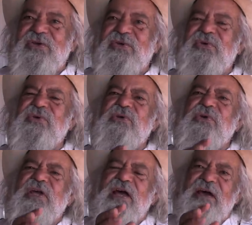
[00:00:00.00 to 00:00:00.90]

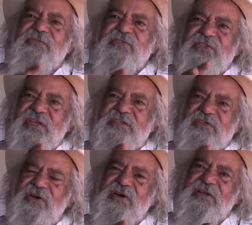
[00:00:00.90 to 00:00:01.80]
look after that
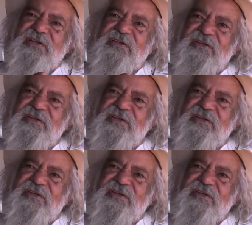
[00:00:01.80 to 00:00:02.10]
side.